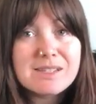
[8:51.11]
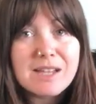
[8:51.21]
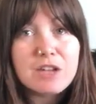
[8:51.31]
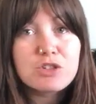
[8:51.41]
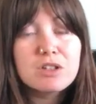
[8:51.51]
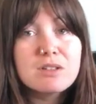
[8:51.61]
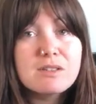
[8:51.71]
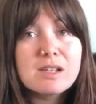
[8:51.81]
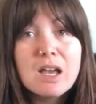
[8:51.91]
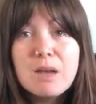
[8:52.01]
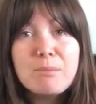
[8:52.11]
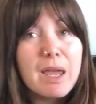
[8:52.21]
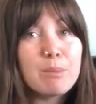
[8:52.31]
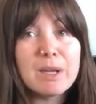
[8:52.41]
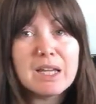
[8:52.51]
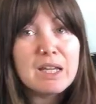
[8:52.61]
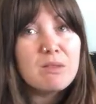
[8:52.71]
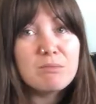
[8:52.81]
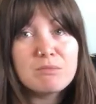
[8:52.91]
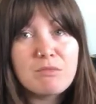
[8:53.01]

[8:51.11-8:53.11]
sessions, maybe